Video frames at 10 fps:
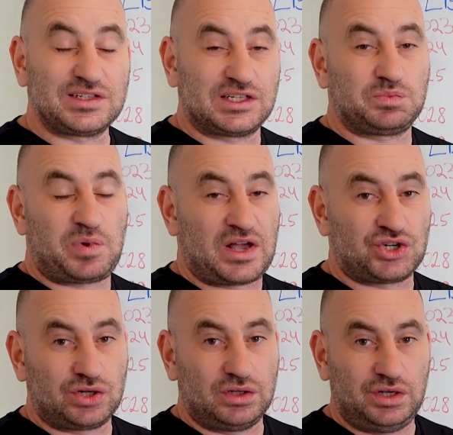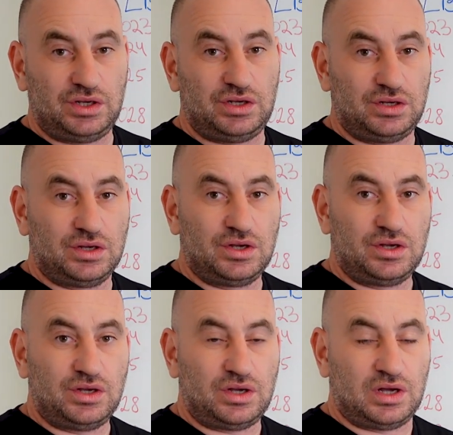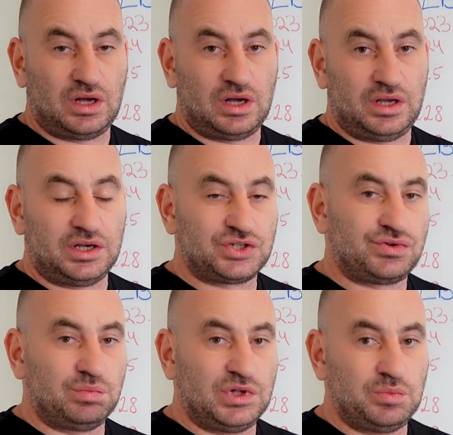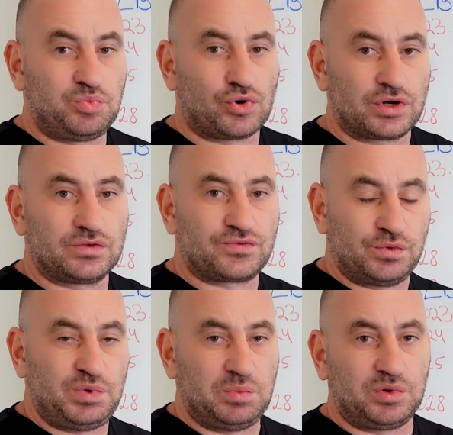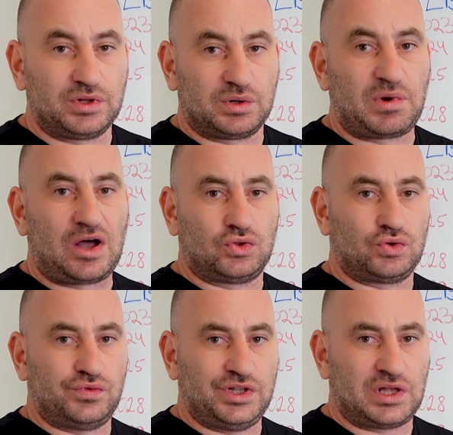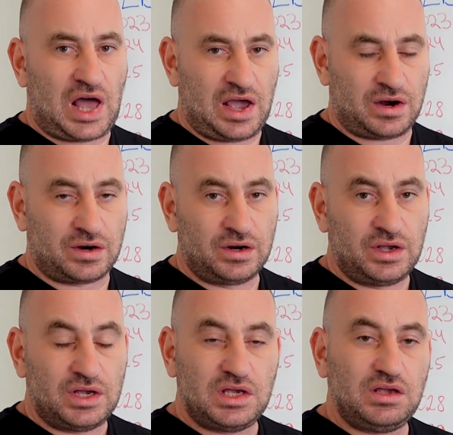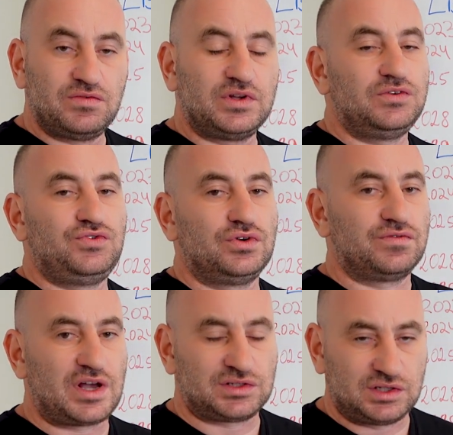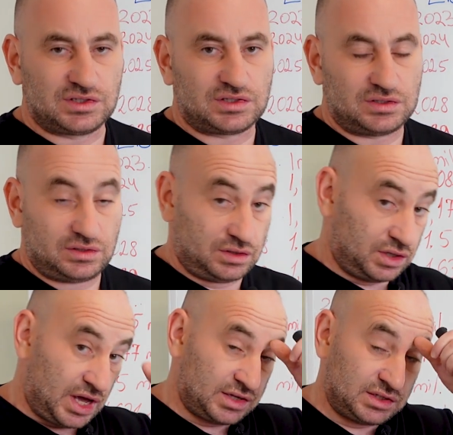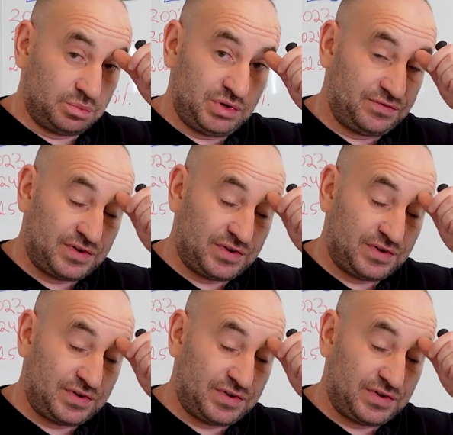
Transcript: is especially extremely important for people that are about to retire. Even if you invest in S&P